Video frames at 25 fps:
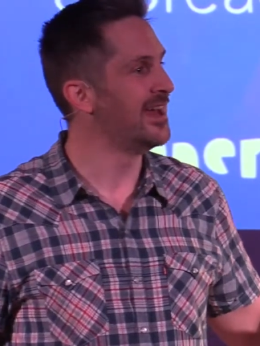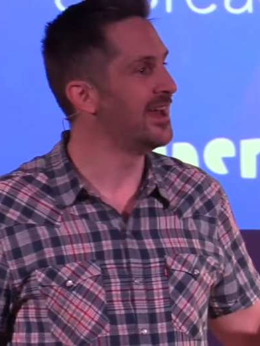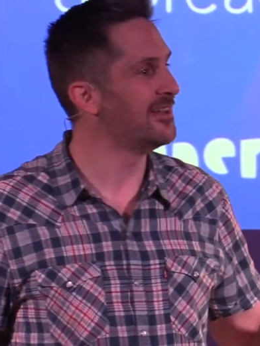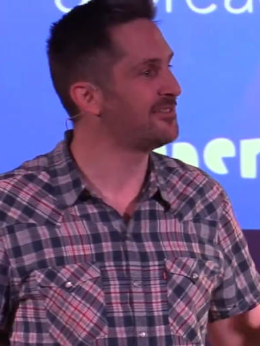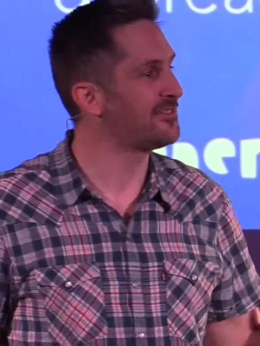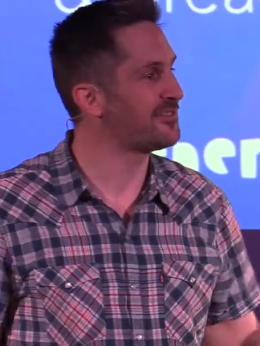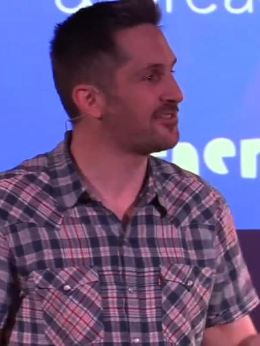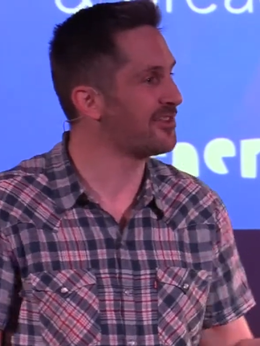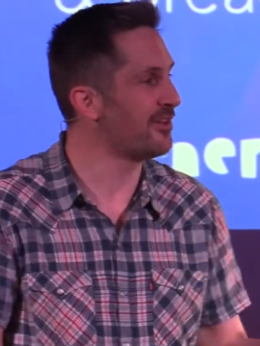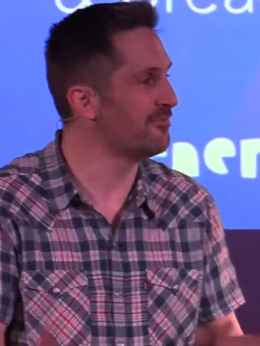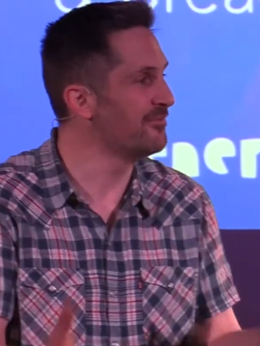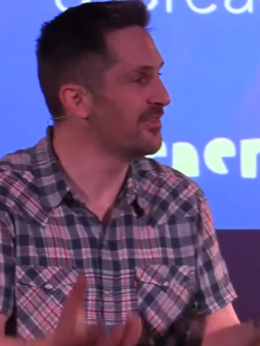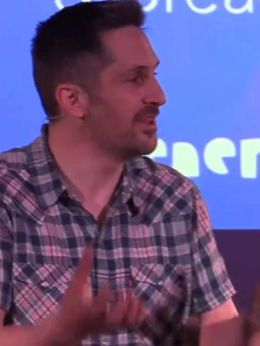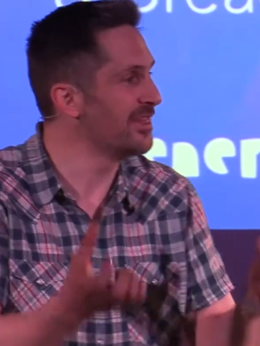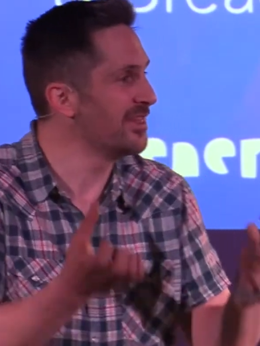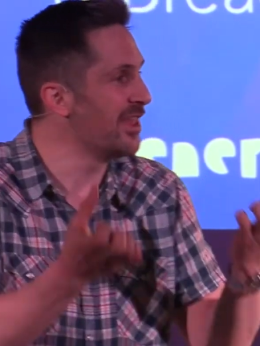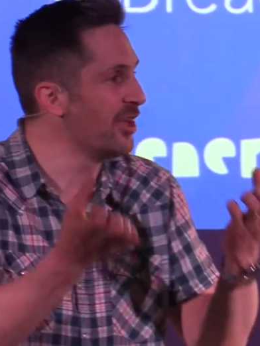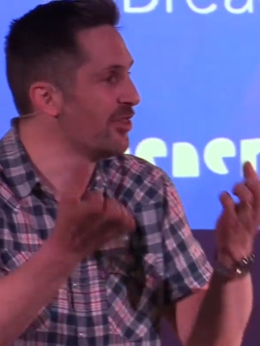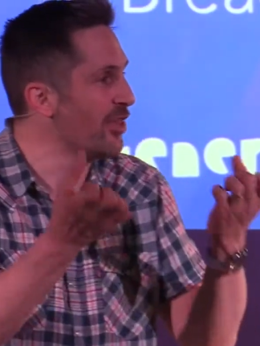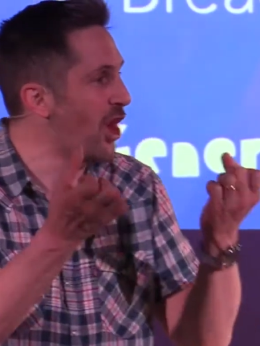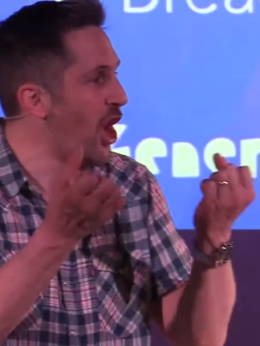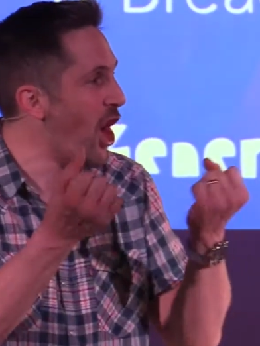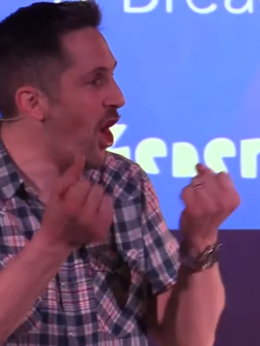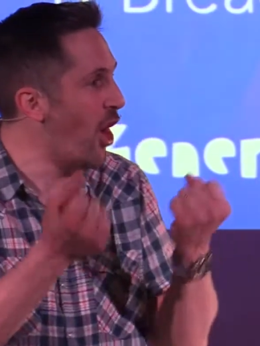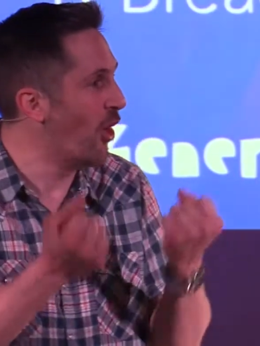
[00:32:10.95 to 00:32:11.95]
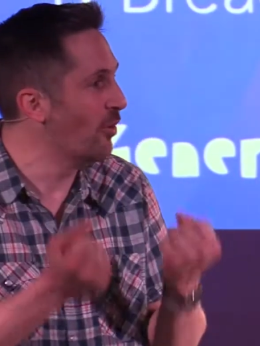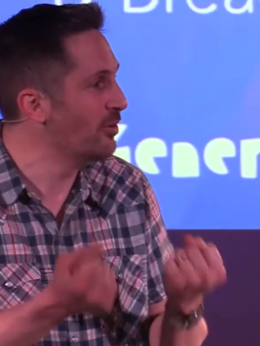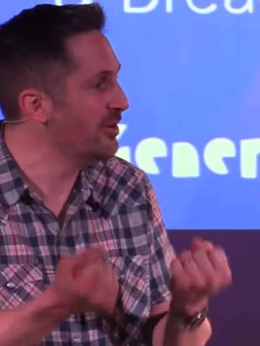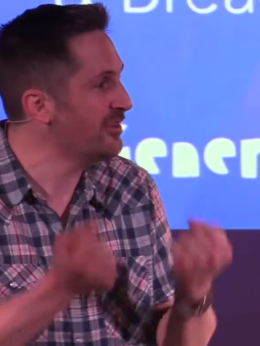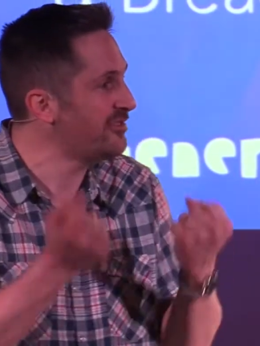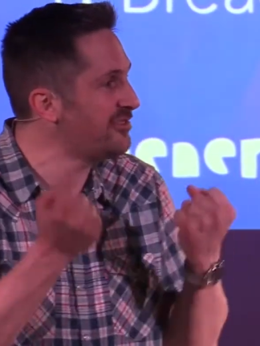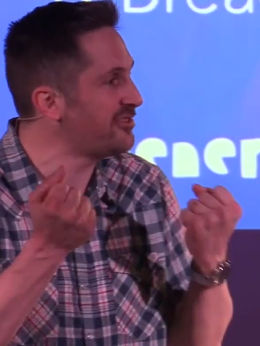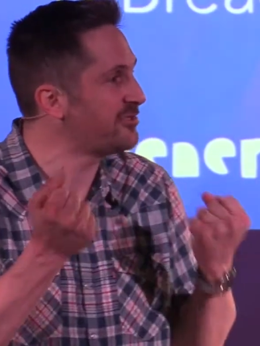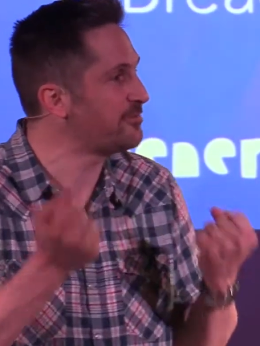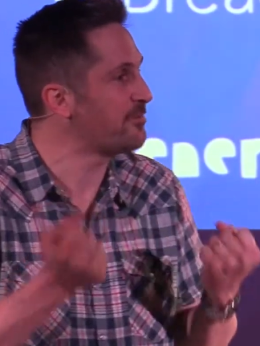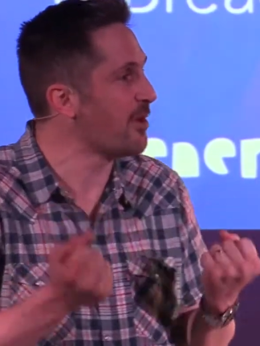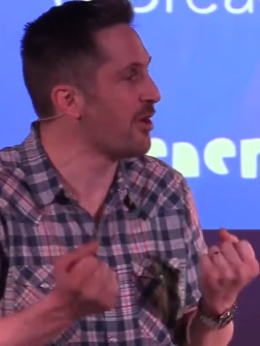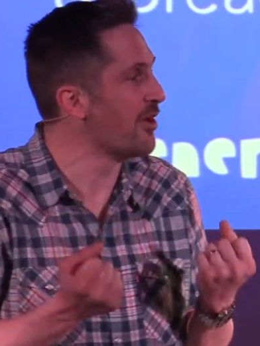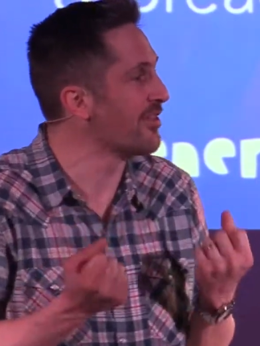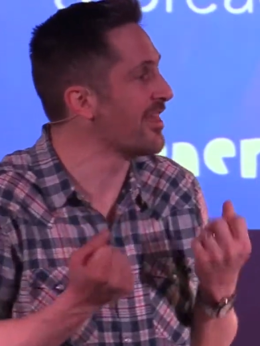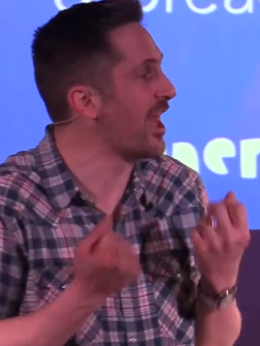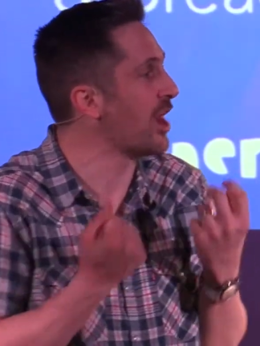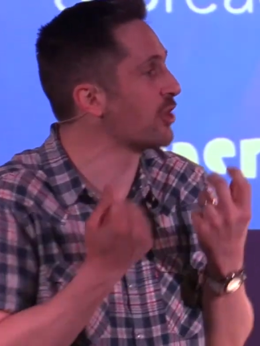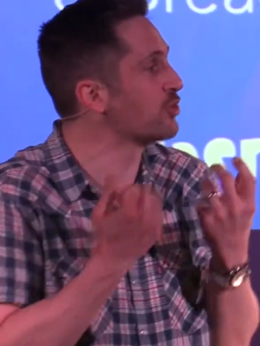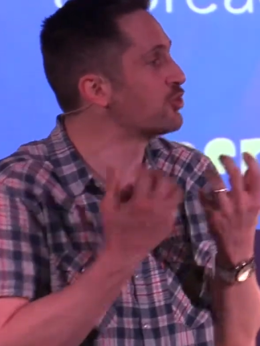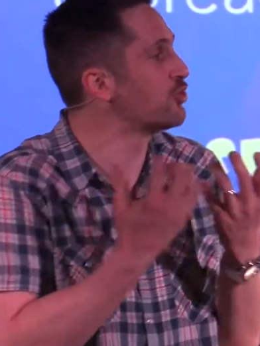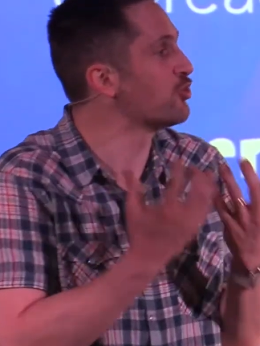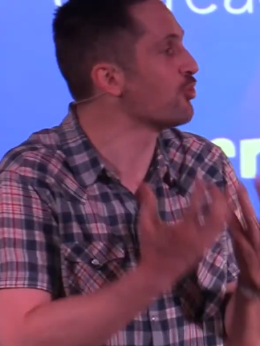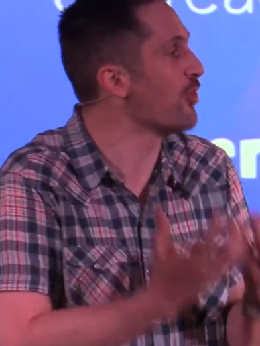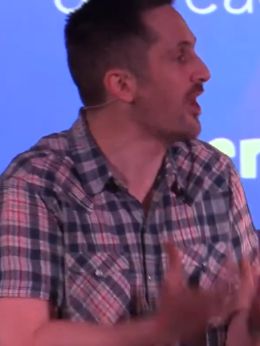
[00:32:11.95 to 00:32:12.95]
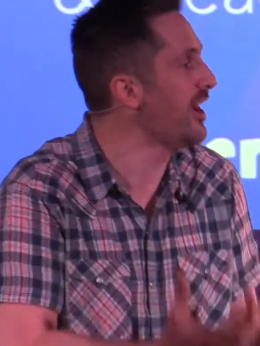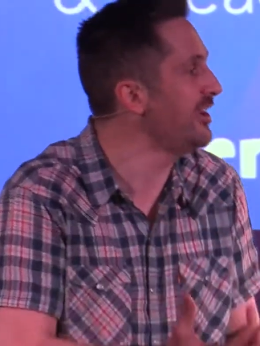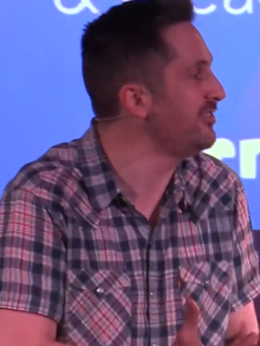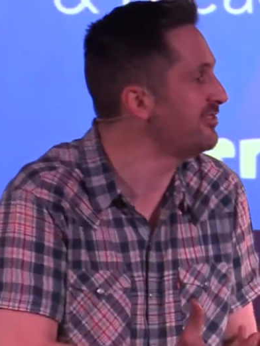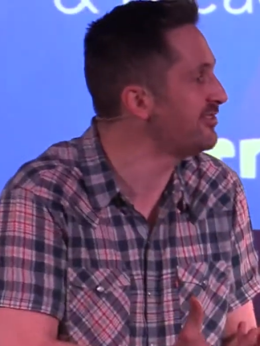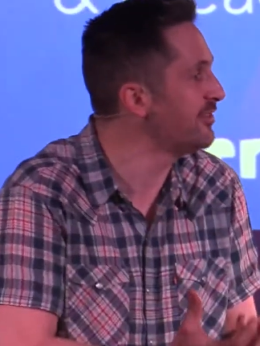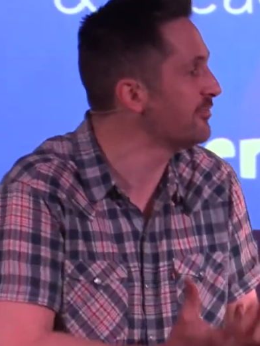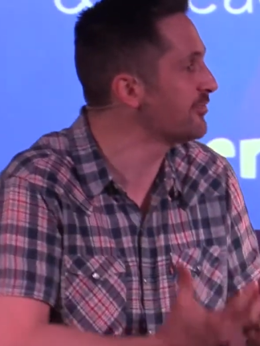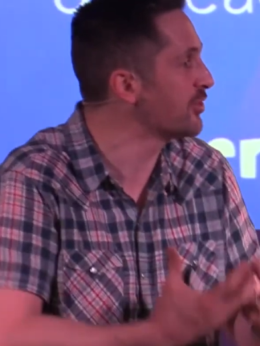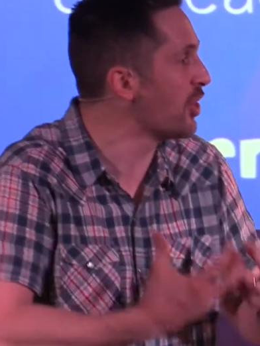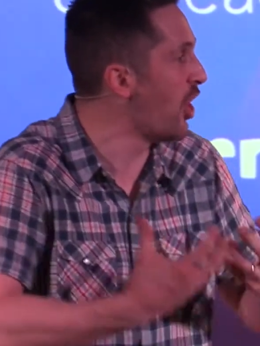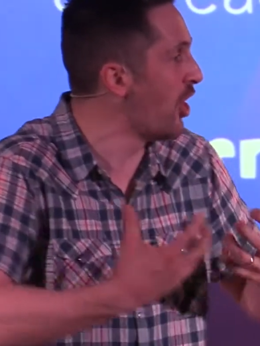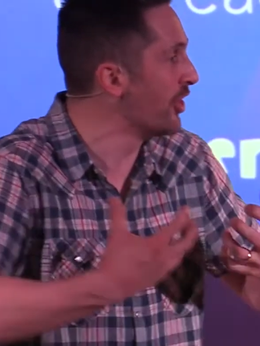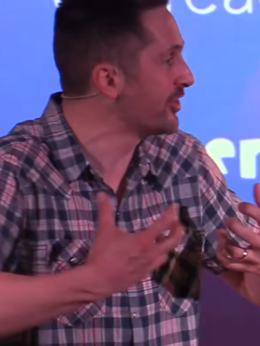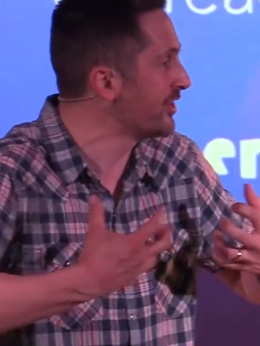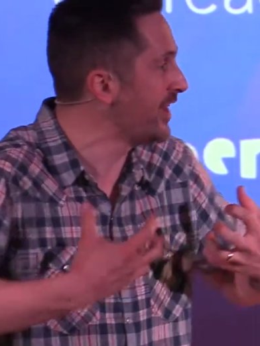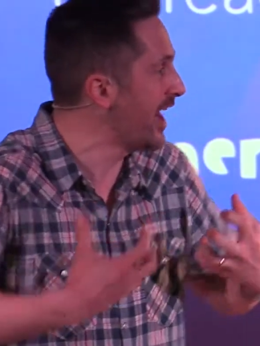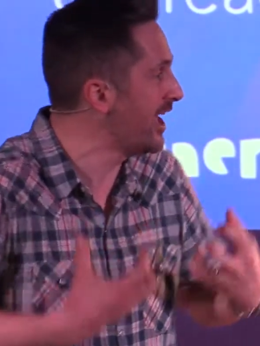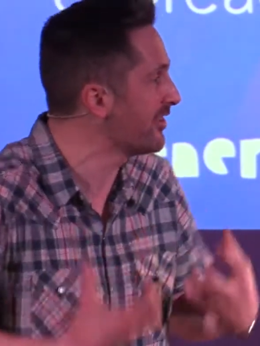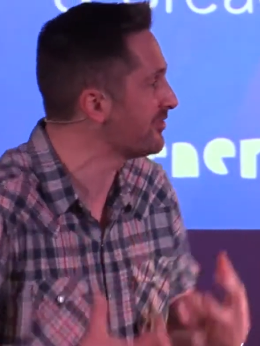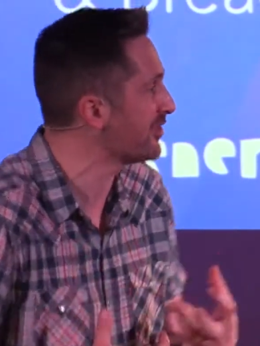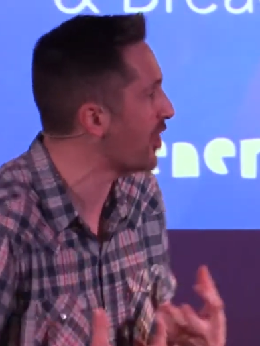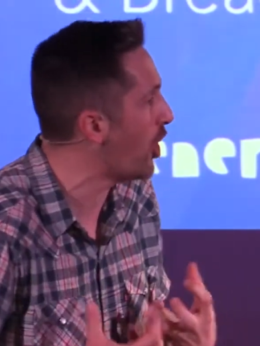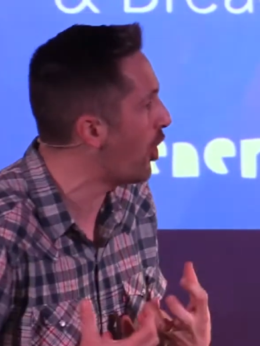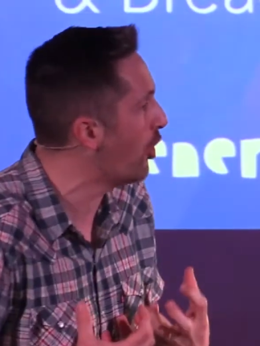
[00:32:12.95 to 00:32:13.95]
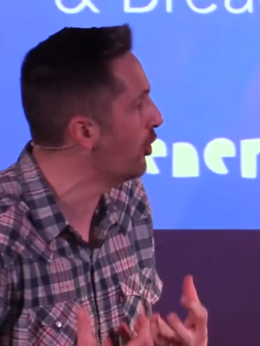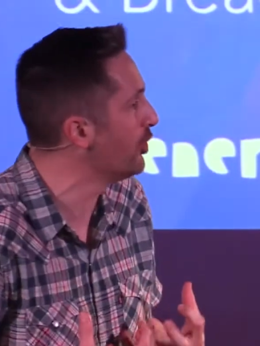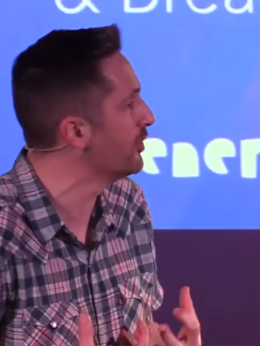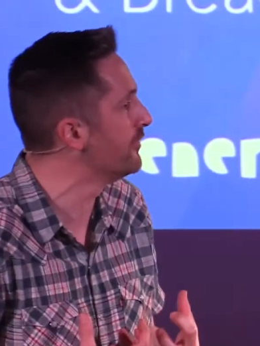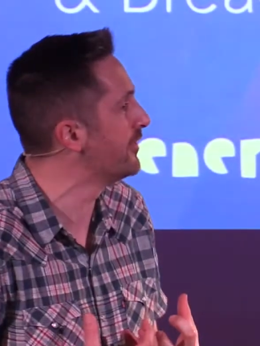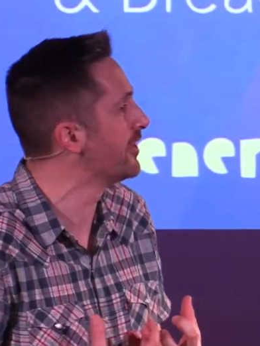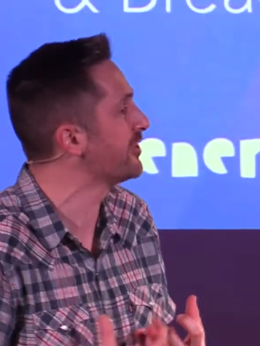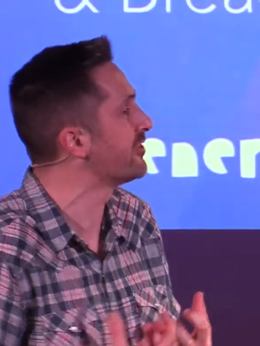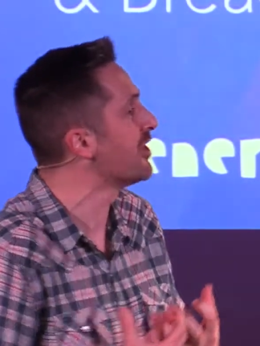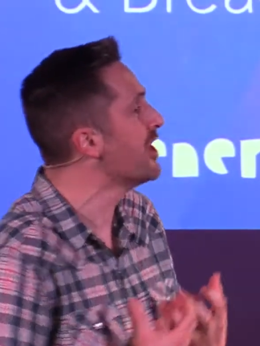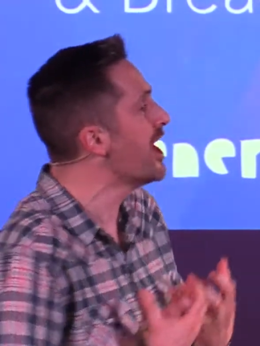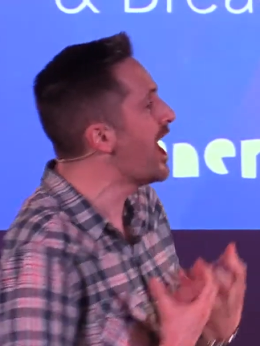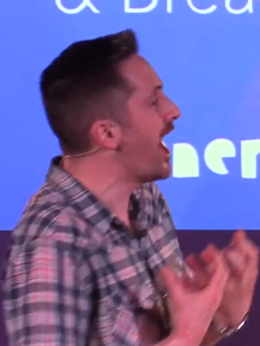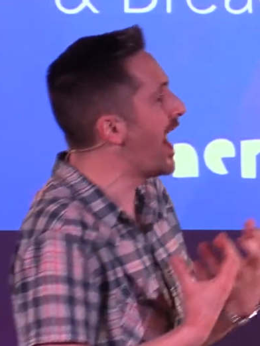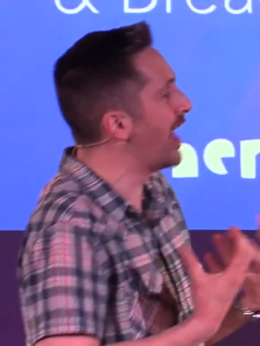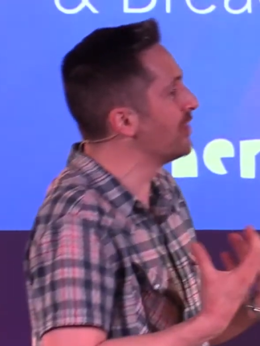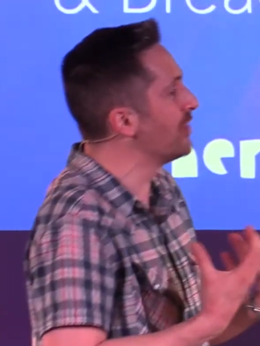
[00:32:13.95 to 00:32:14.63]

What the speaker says: It's something that the Holy Spirit, that grace of God, gets hold of us